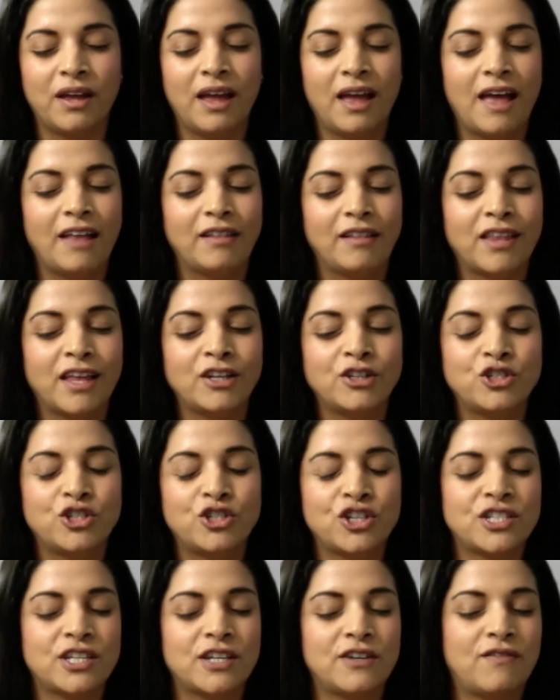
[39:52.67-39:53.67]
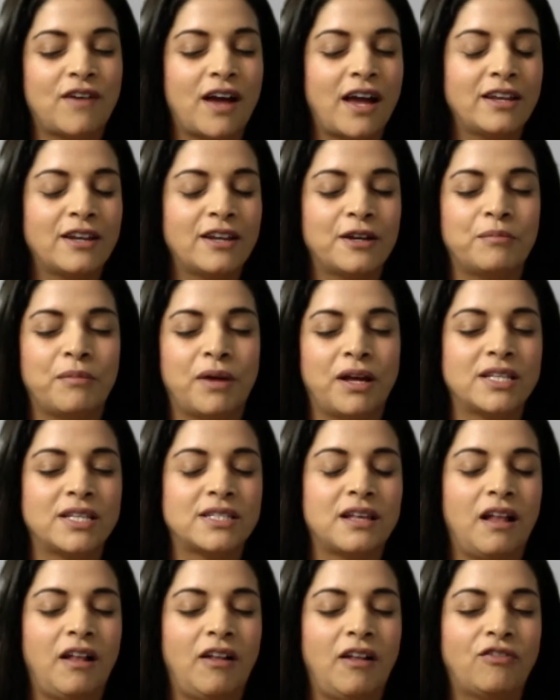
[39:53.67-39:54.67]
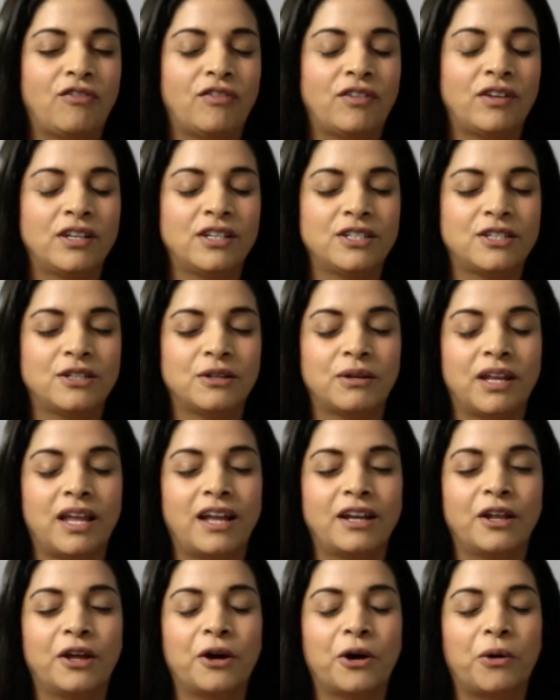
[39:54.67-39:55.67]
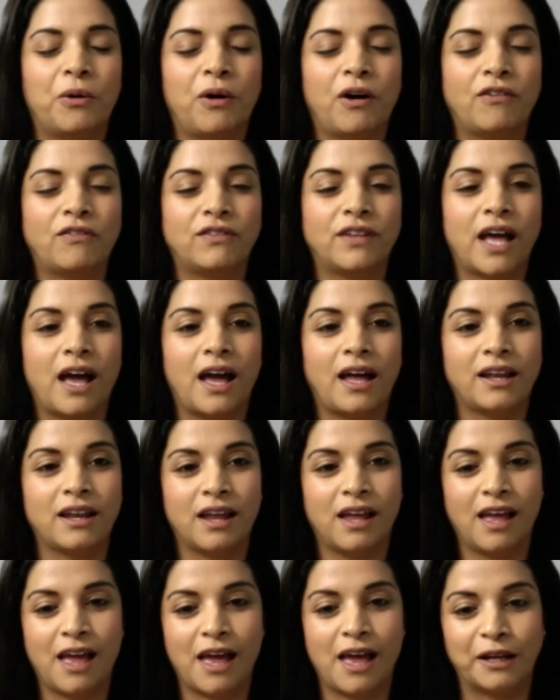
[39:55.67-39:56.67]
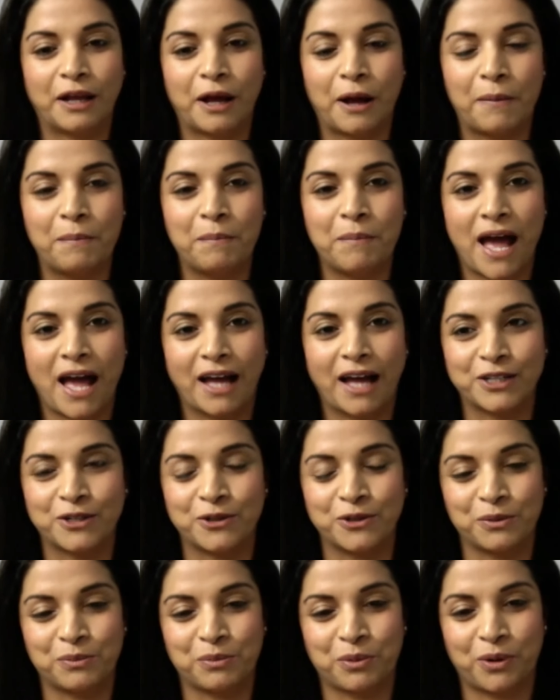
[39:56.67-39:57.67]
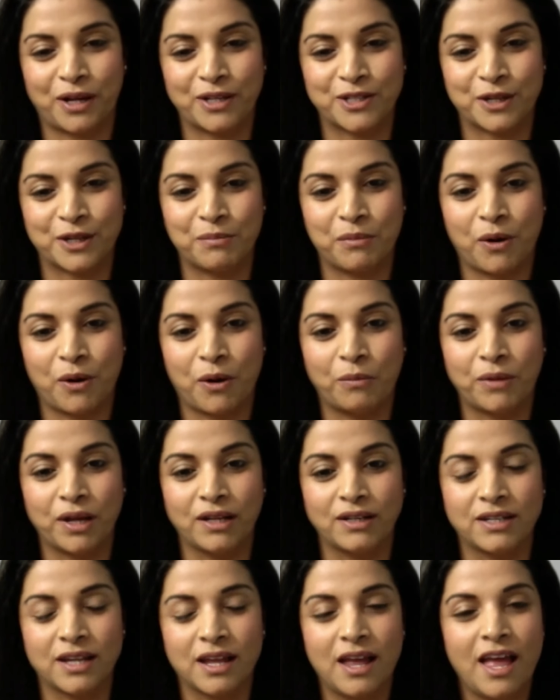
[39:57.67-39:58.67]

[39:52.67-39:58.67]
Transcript: And then just invited myself to let go of that and come back to the present moment